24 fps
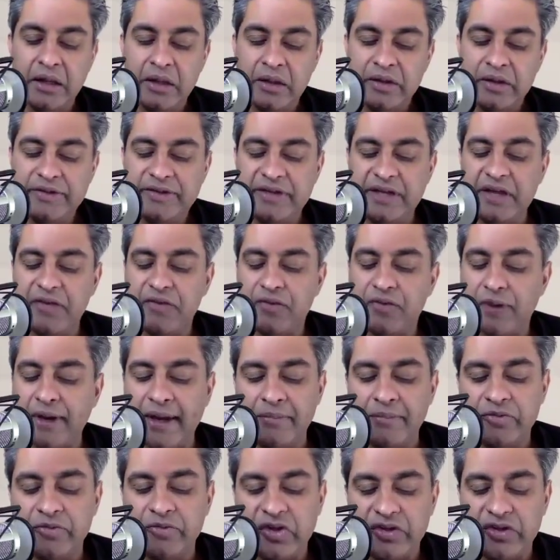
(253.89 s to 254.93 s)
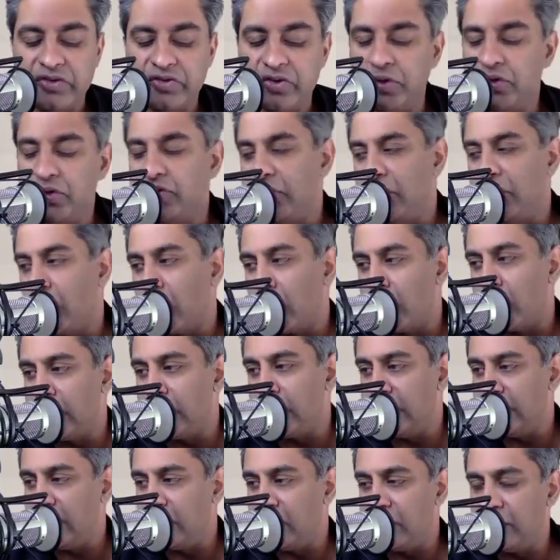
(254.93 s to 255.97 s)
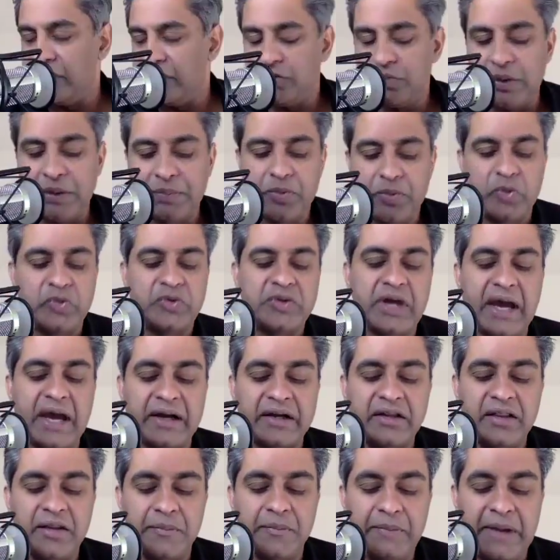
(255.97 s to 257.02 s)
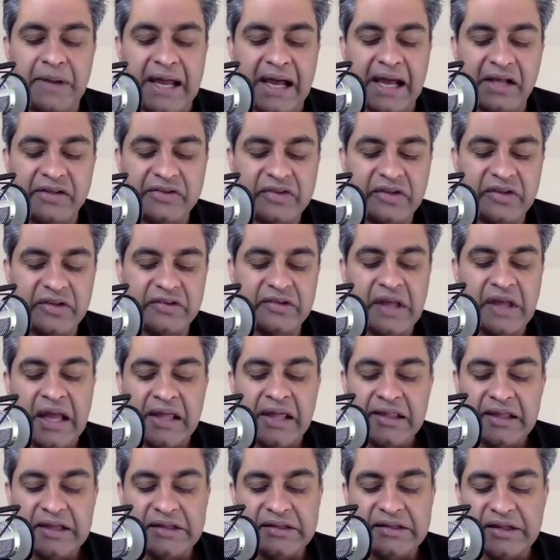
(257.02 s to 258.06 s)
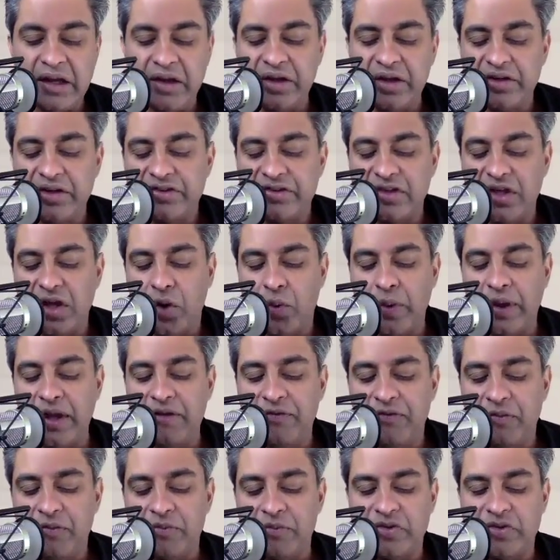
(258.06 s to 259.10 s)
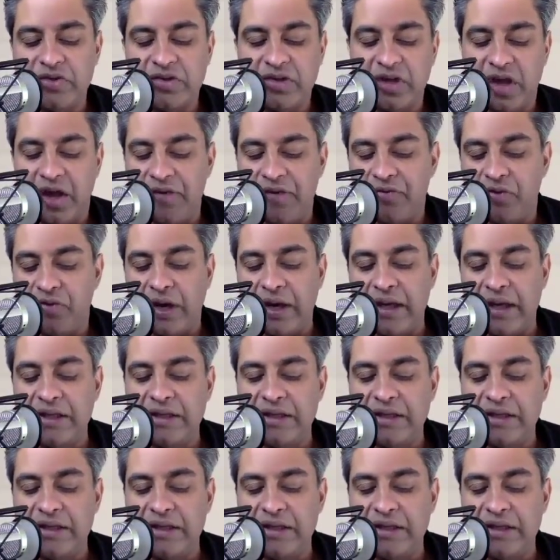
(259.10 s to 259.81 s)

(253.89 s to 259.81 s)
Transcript: Dave Ramsey, Suze Orman, you know, these people who talk to the masses, they tell you to stay away from the stuff, right?